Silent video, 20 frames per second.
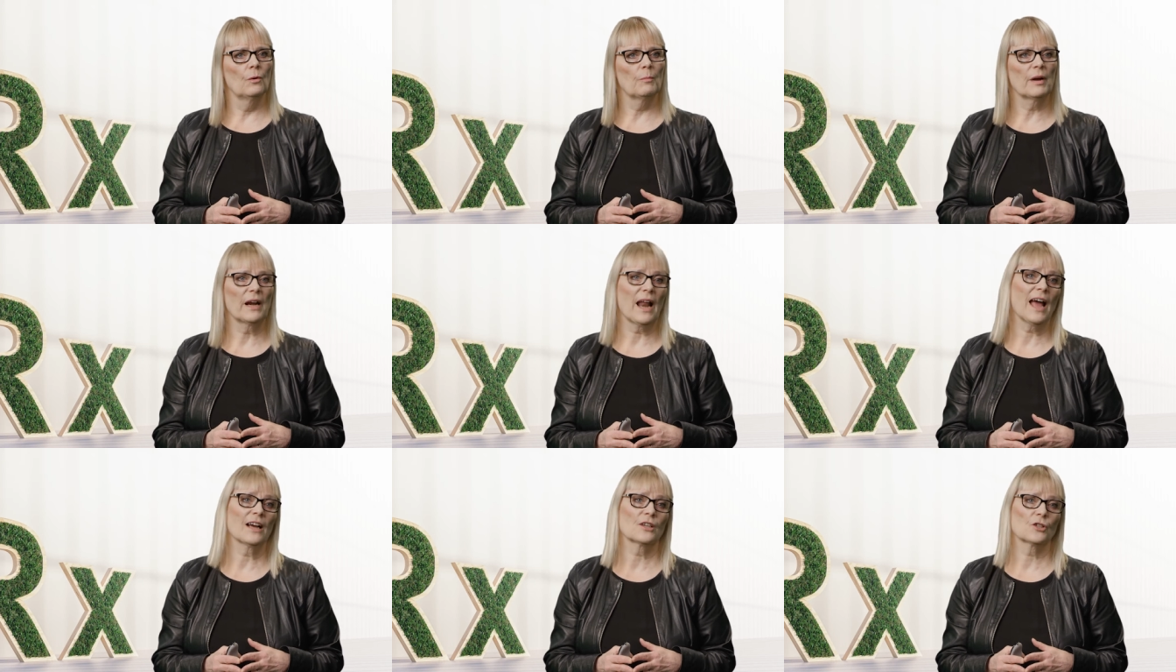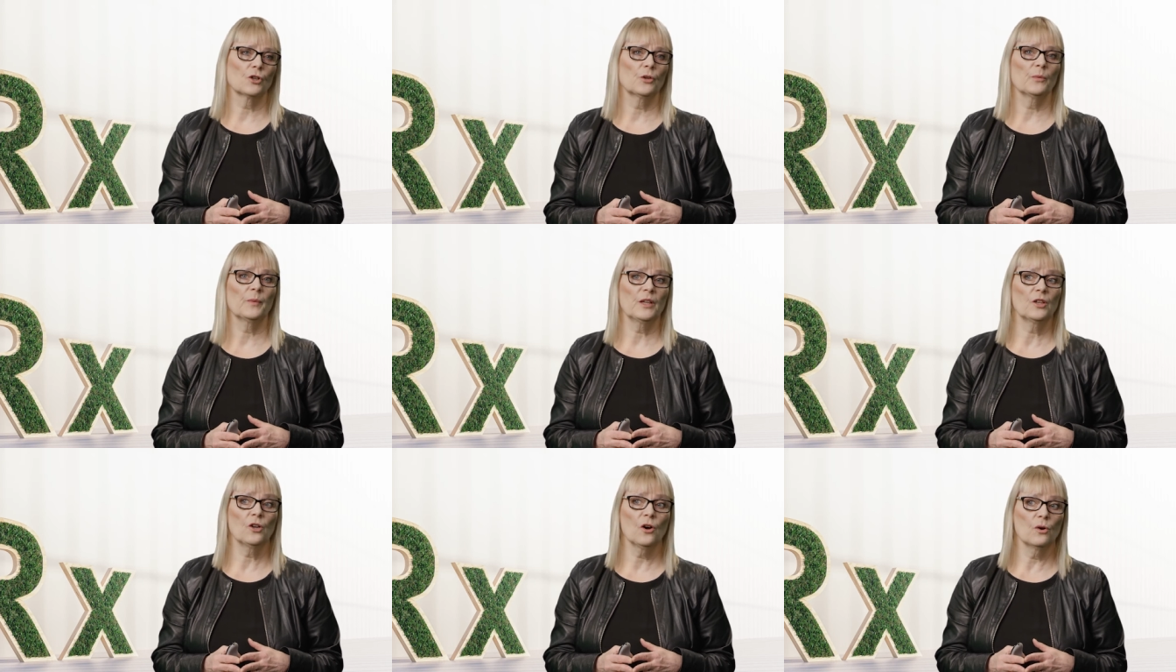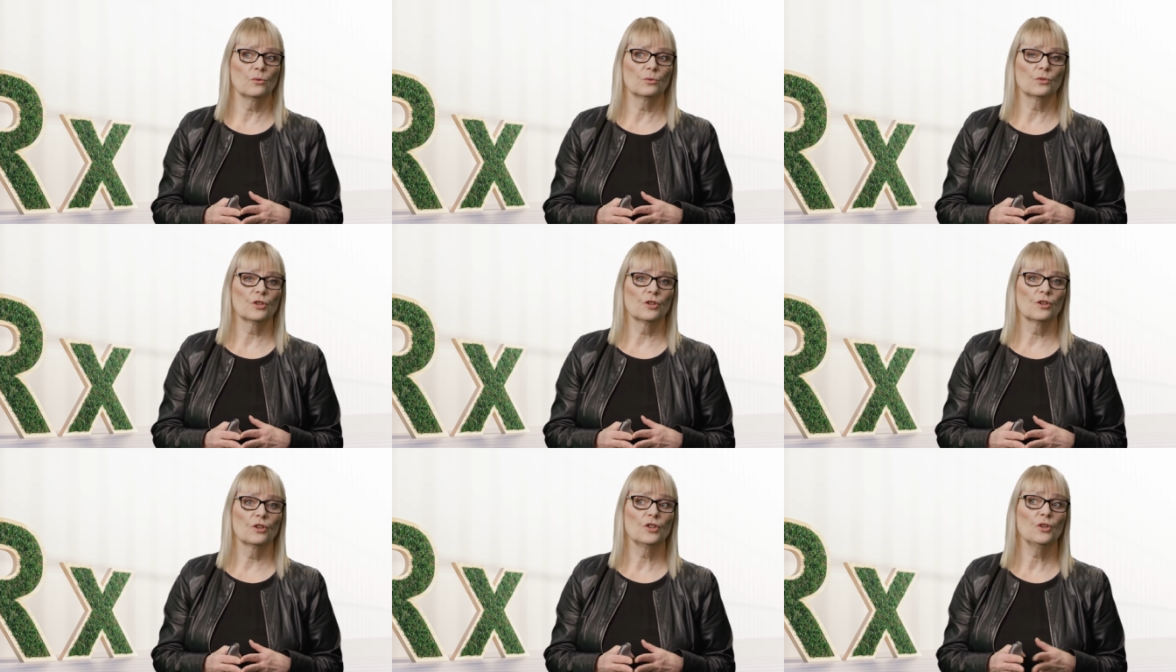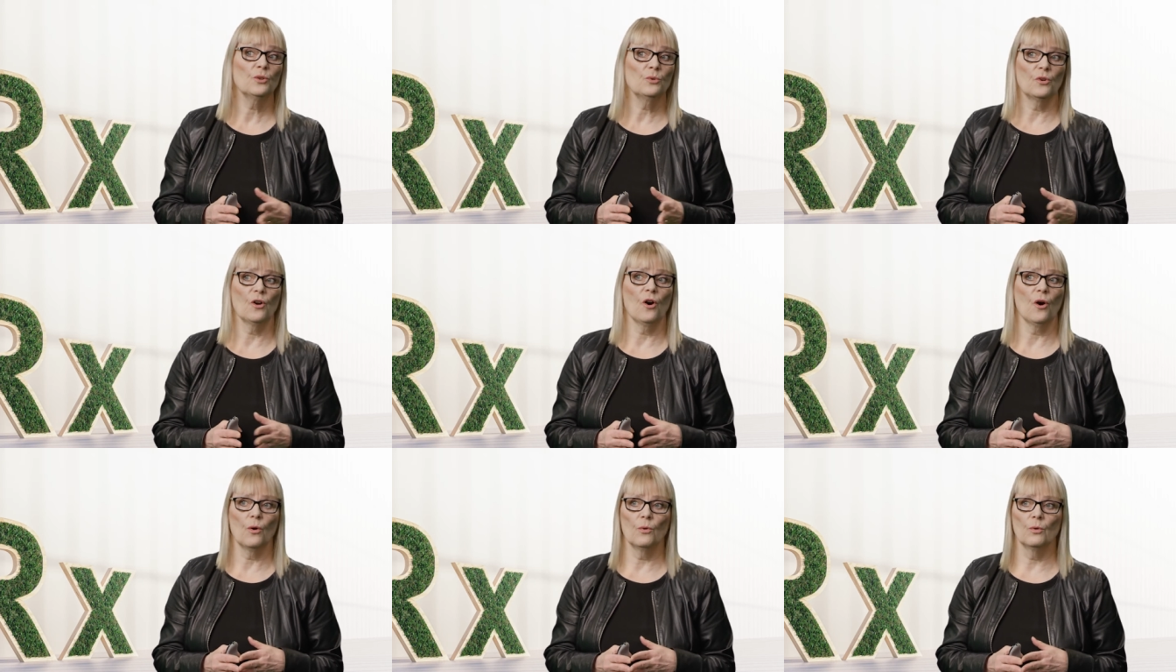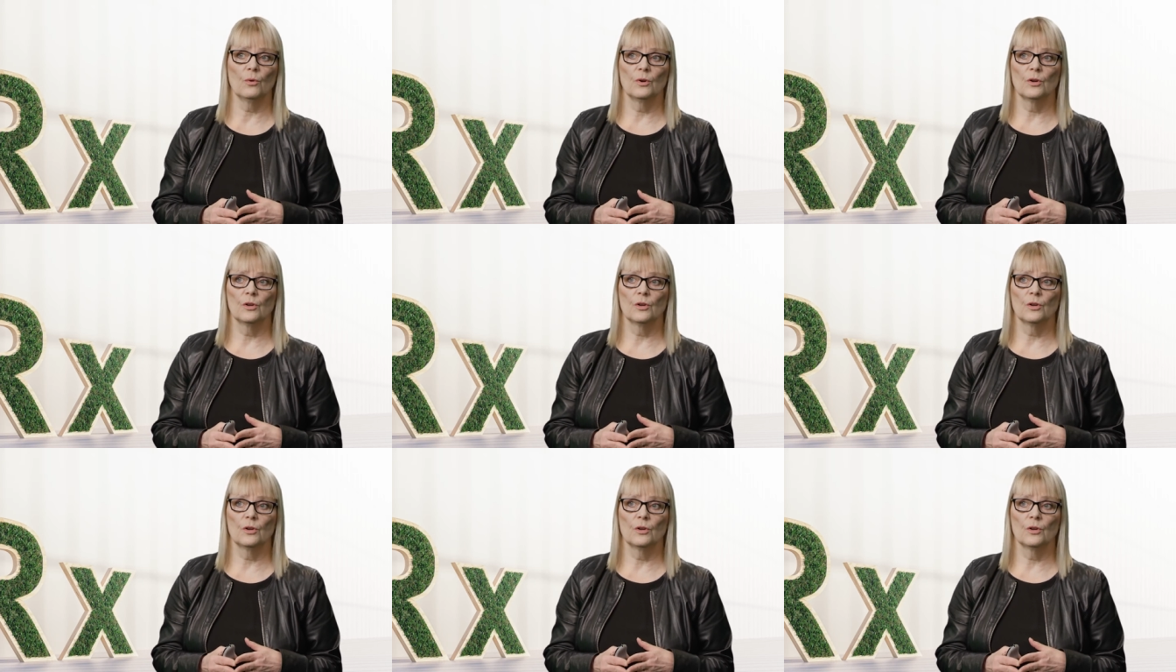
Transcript: but actually we don't. You know.